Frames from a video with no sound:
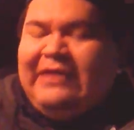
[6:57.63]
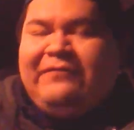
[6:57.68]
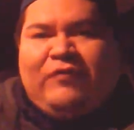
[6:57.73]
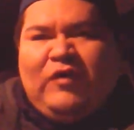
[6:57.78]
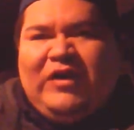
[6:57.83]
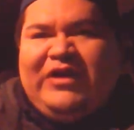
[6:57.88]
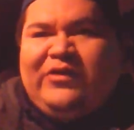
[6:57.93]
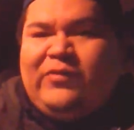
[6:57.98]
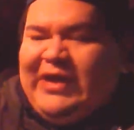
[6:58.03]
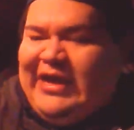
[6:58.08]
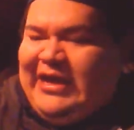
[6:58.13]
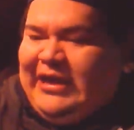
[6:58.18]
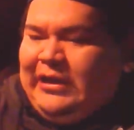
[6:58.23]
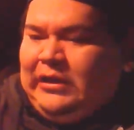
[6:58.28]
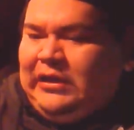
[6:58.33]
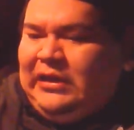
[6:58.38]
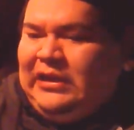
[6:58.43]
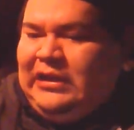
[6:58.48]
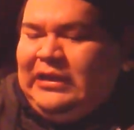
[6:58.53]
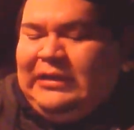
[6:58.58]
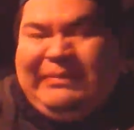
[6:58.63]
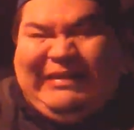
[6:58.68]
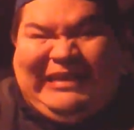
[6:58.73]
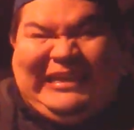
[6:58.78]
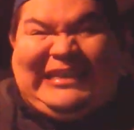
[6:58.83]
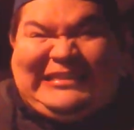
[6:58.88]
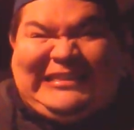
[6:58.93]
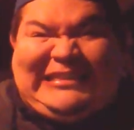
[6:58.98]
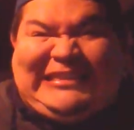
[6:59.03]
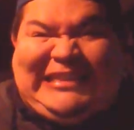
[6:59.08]
if we will,
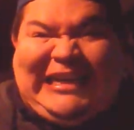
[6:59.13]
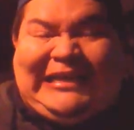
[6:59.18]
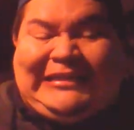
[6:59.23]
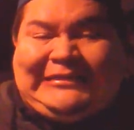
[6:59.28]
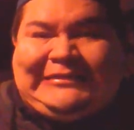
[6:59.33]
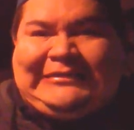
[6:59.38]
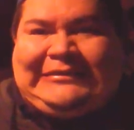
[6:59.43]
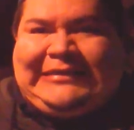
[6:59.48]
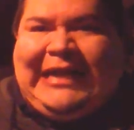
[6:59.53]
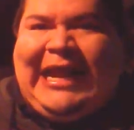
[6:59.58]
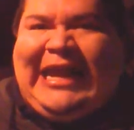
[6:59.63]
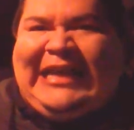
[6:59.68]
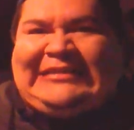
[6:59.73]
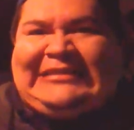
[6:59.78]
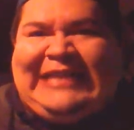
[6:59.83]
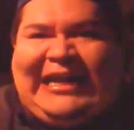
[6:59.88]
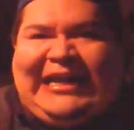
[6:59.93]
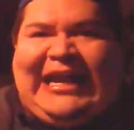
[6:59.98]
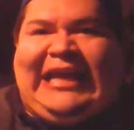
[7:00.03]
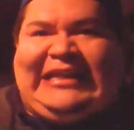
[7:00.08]
because it does taste like